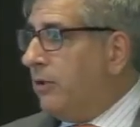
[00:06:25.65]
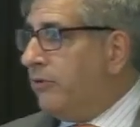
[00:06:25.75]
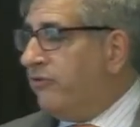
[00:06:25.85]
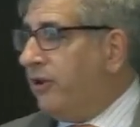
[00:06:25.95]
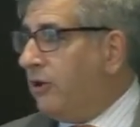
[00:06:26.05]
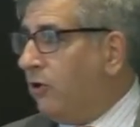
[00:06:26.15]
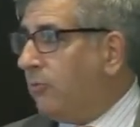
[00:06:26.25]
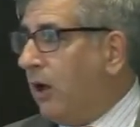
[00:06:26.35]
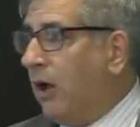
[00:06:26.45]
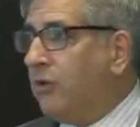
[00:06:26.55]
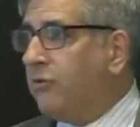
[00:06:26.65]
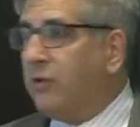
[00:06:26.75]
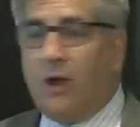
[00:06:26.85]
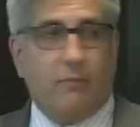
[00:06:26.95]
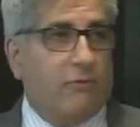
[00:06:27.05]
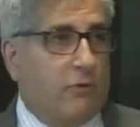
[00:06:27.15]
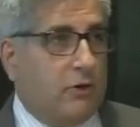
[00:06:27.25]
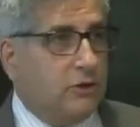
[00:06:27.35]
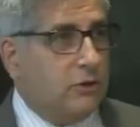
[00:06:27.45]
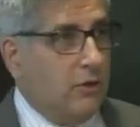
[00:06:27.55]
genome 100 times
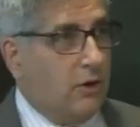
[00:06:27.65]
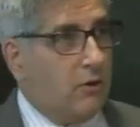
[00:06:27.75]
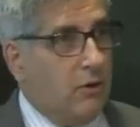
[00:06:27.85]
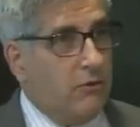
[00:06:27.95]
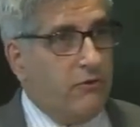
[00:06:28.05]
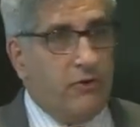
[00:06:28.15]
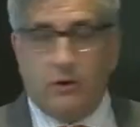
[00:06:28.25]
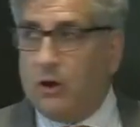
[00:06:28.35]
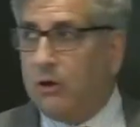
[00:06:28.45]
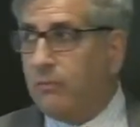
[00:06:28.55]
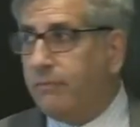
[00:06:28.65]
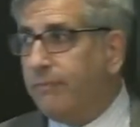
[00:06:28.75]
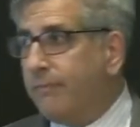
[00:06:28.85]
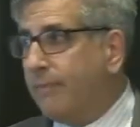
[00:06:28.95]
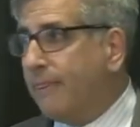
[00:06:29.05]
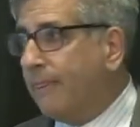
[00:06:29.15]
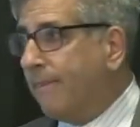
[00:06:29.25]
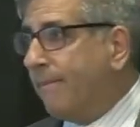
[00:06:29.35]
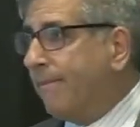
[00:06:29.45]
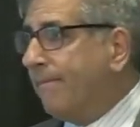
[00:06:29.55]
larger than our own genome,
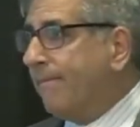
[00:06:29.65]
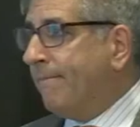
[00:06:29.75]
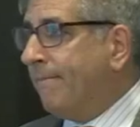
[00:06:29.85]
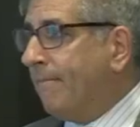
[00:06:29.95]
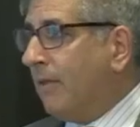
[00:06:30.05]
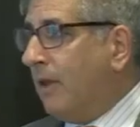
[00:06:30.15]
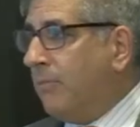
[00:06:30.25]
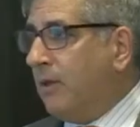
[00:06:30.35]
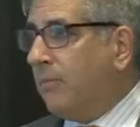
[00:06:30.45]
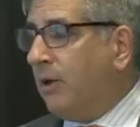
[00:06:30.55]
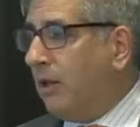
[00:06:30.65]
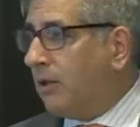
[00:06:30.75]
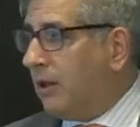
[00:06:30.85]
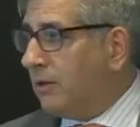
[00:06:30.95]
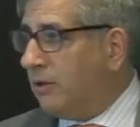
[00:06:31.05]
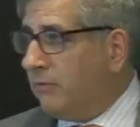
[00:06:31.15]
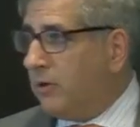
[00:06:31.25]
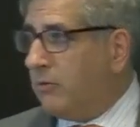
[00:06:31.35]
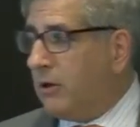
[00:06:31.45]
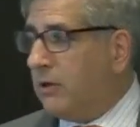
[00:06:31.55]
and metabolic activity
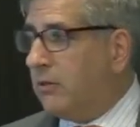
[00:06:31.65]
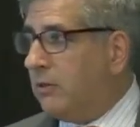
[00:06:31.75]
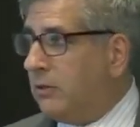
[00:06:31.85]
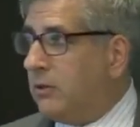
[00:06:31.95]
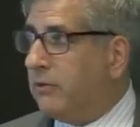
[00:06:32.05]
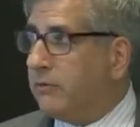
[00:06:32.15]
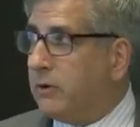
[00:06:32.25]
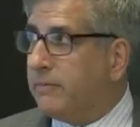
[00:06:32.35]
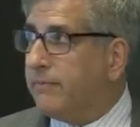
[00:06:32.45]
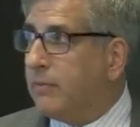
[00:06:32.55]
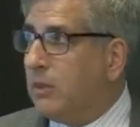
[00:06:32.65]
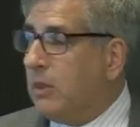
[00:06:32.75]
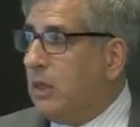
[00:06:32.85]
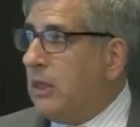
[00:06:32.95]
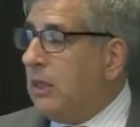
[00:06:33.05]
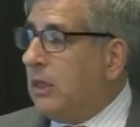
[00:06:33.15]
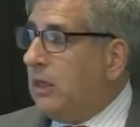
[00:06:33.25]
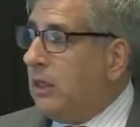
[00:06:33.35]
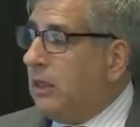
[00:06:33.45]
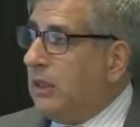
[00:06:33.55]
greater than the liver.
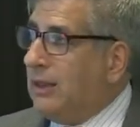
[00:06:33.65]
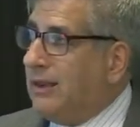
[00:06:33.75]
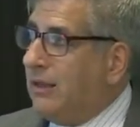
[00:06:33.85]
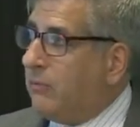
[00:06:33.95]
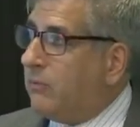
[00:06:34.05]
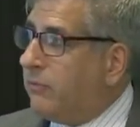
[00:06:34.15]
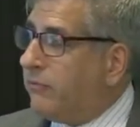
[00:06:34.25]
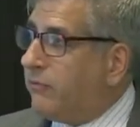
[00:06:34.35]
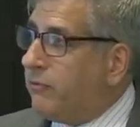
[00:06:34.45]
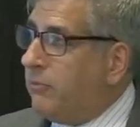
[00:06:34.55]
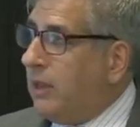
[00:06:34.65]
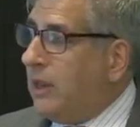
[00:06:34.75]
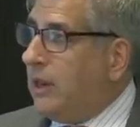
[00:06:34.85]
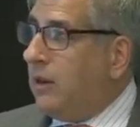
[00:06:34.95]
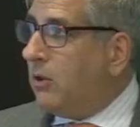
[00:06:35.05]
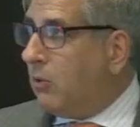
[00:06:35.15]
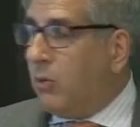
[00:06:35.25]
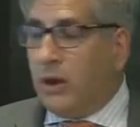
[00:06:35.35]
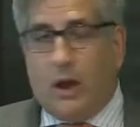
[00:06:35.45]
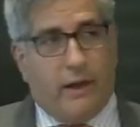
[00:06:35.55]
Now, for me,
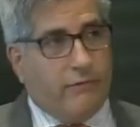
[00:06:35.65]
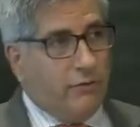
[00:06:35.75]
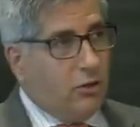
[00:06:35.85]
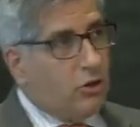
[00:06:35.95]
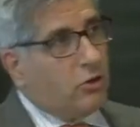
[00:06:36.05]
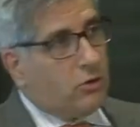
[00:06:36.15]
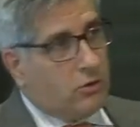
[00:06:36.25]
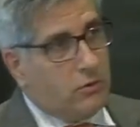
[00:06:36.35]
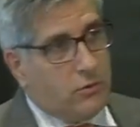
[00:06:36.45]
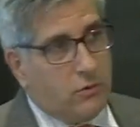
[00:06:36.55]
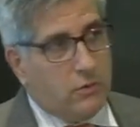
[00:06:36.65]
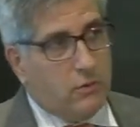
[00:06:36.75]
what I've learned